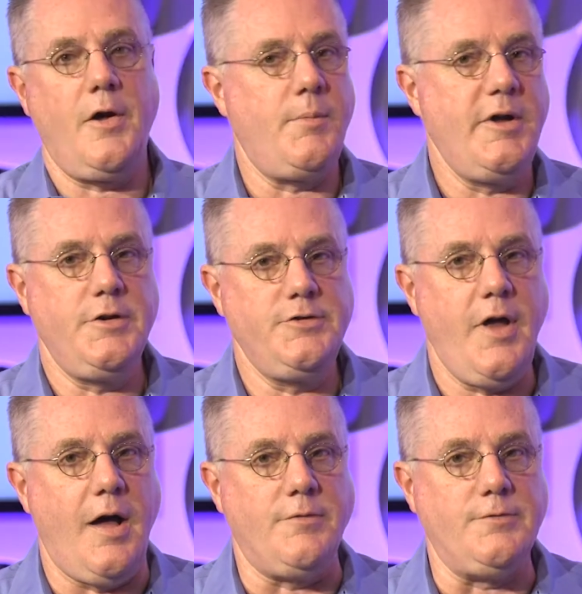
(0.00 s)
all by
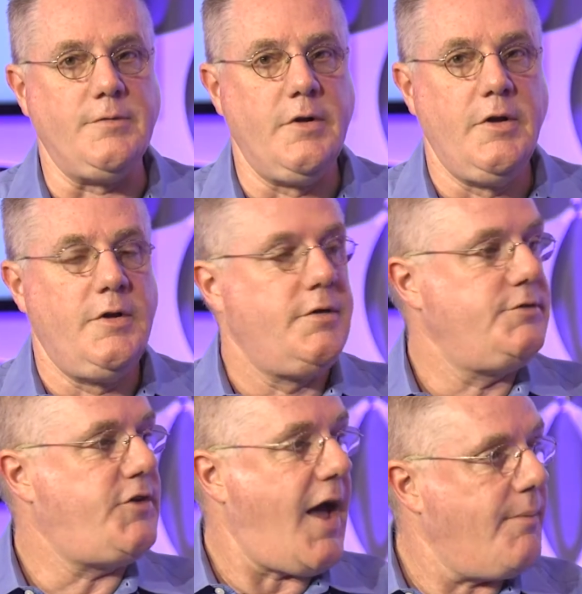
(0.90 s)
yourself.
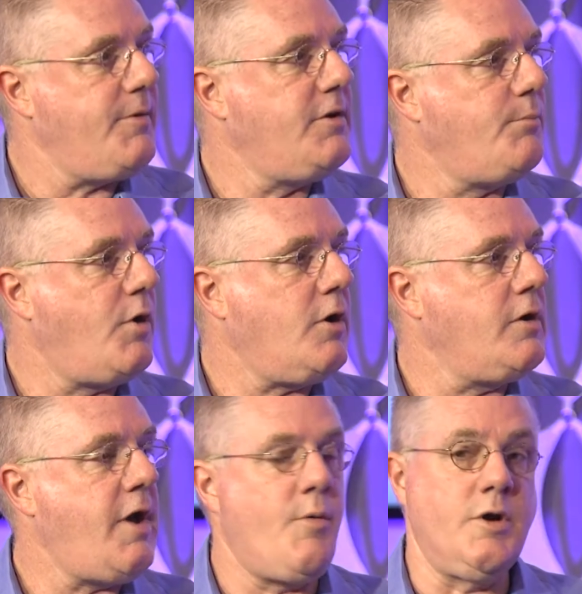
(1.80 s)
Tap into
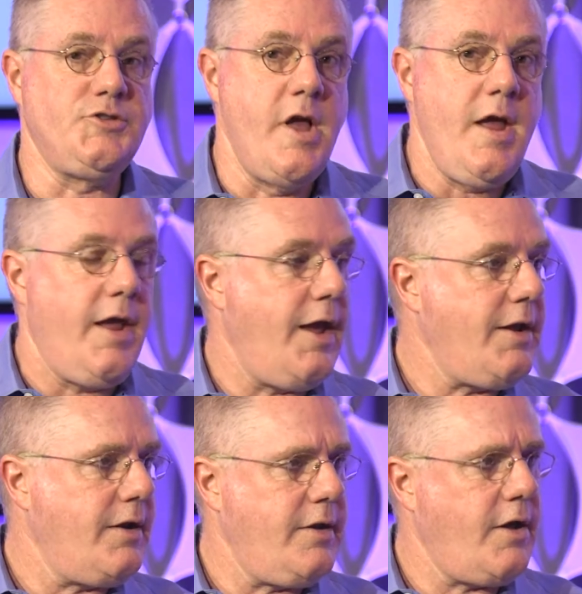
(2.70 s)
networks.
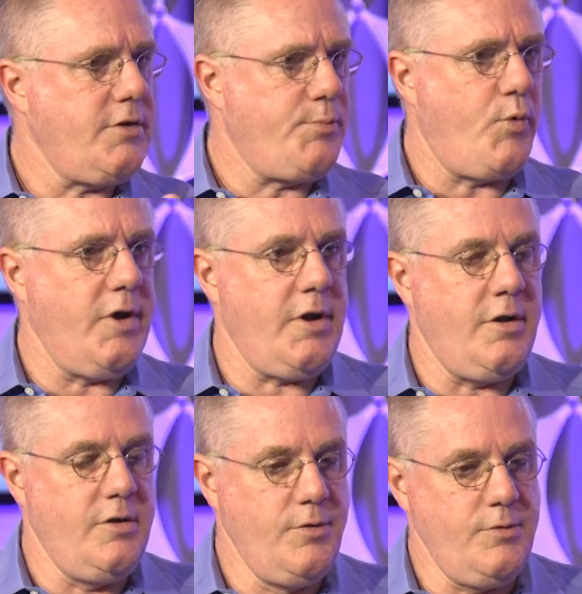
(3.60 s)
And another point,
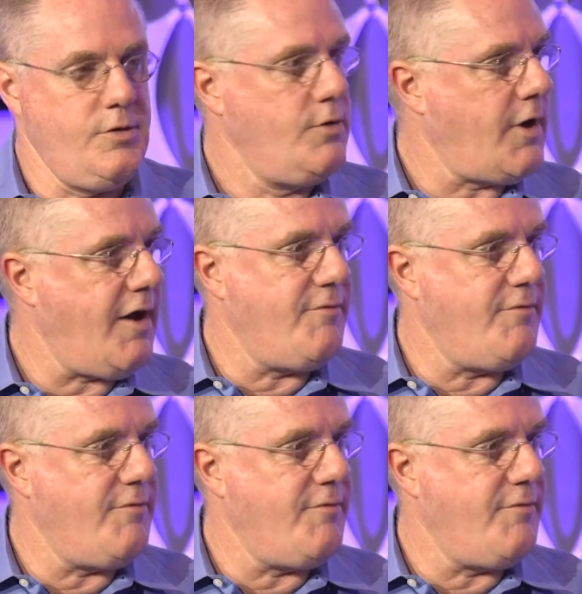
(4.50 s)
and you and I